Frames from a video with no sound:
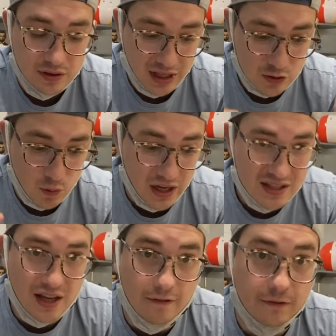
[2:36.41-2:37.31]
That's why
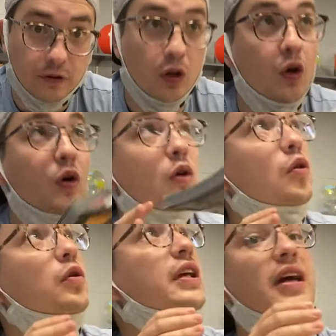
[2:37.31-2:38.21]
it's not
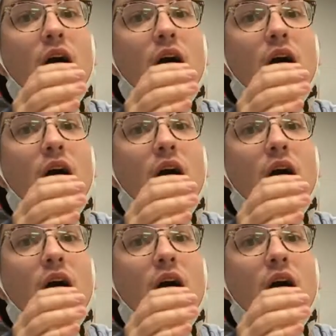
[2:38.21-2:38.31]
floating